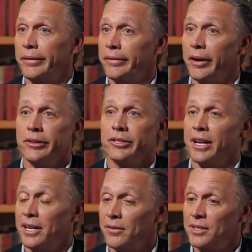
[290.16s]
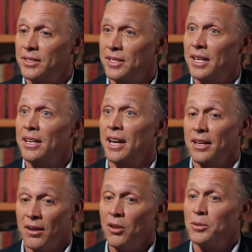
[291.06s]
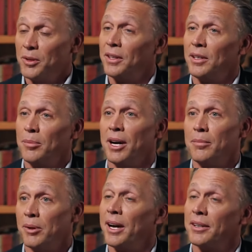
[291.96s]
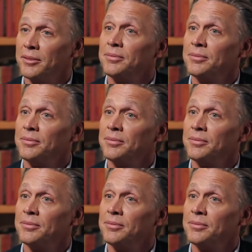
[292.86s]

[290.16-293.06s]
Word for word: and understanding of DC and ultimately the Biden brand.